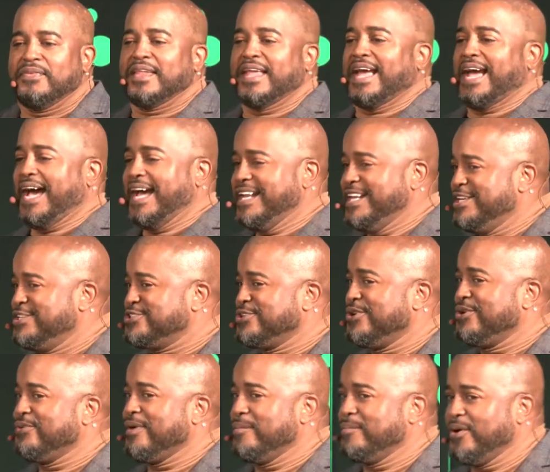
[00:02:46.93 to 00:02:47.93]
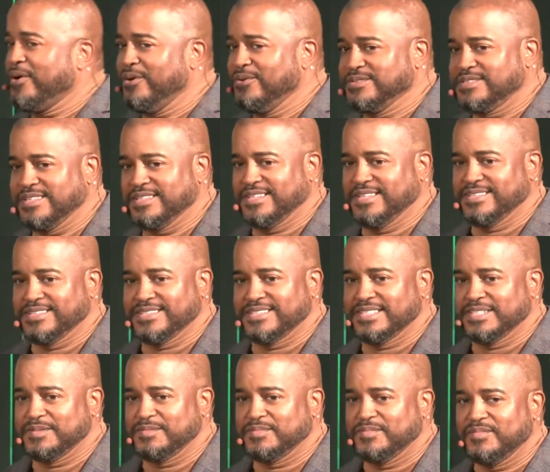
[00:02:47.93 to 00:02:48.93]
I need y'all to grab a hold to
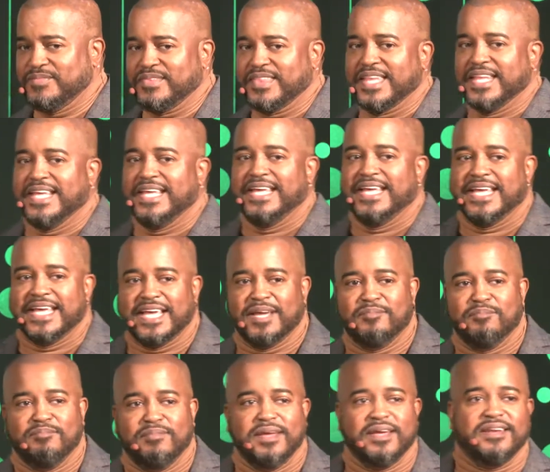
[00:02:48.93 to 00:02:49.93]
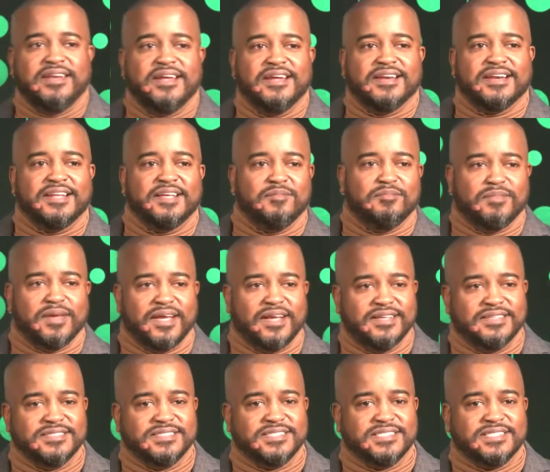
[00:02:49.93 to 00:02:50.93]
this. Immediately
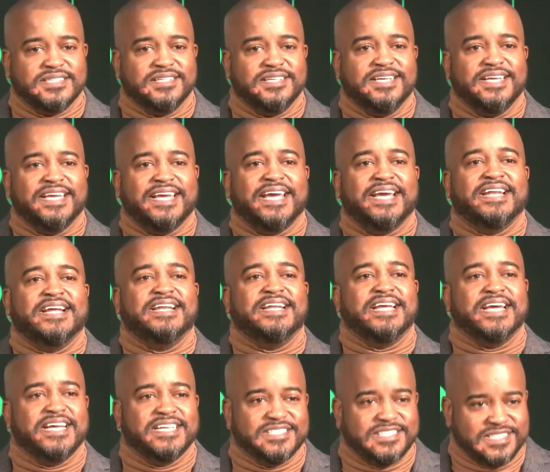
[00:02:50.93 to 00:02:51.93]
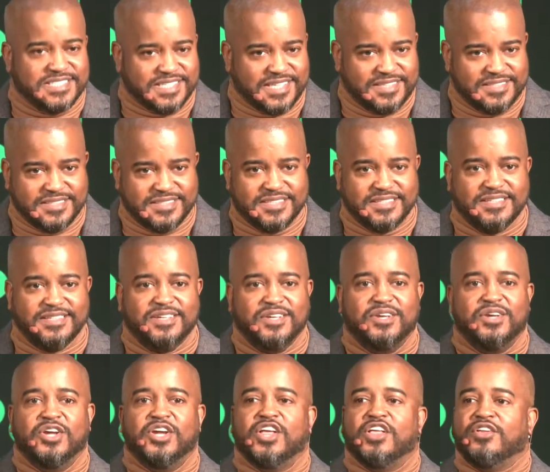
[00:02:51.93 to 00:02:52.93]
means in an instant,
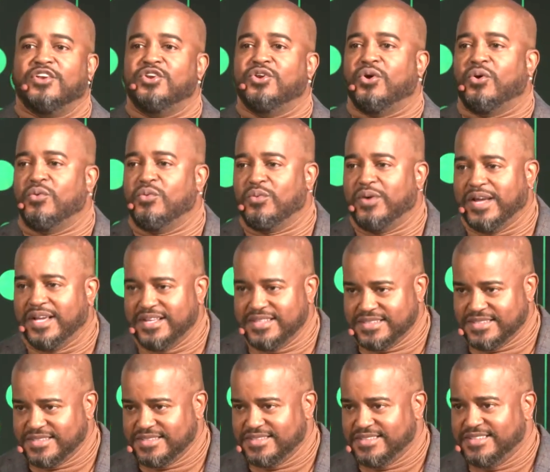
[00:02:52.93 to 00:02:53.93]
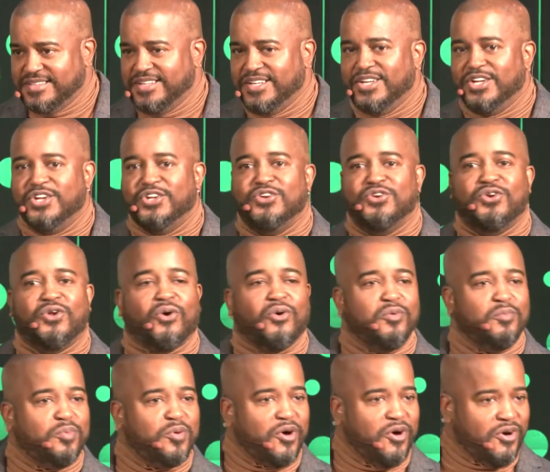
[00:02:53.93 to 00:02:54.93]
no wait, no
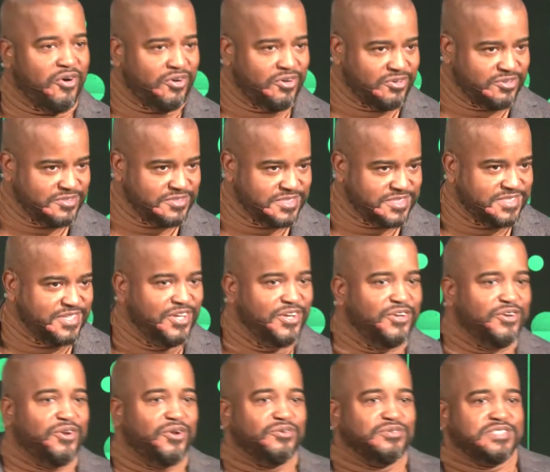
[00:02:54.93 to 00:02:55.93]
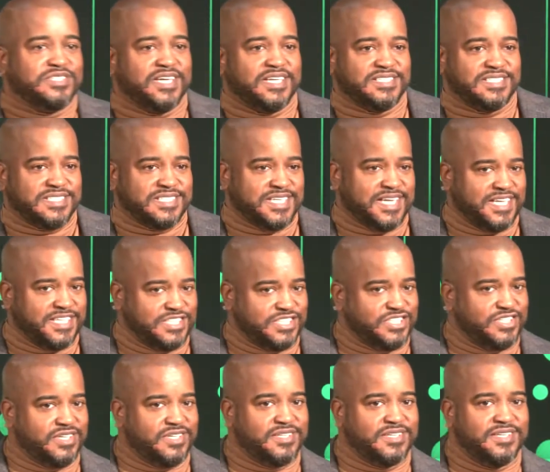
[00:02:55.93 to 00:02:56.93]
pause, no
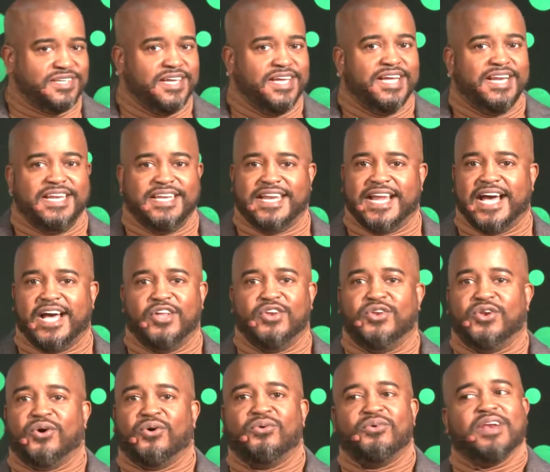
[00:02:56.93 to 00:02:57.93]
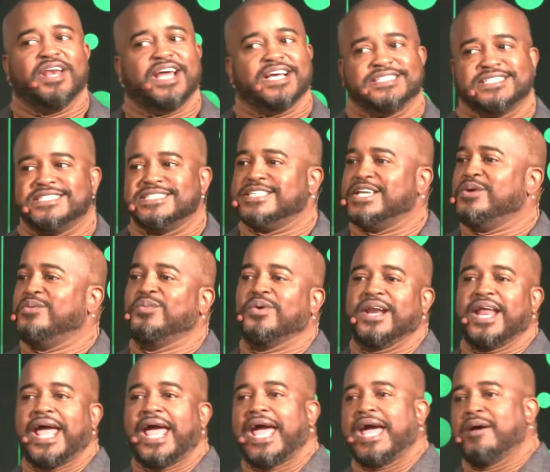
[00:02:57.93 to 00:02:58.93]
gestation, not no let's see what
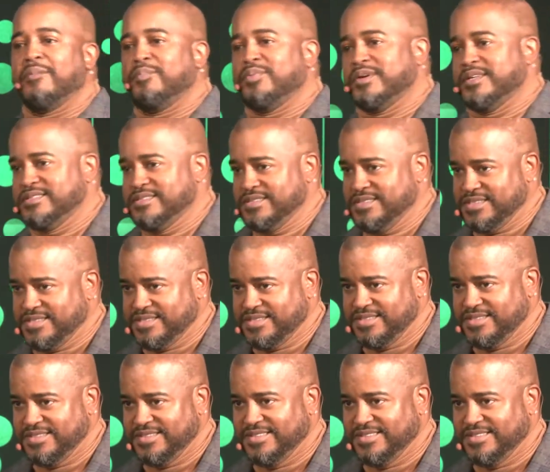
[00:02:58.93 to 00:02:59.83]
happens.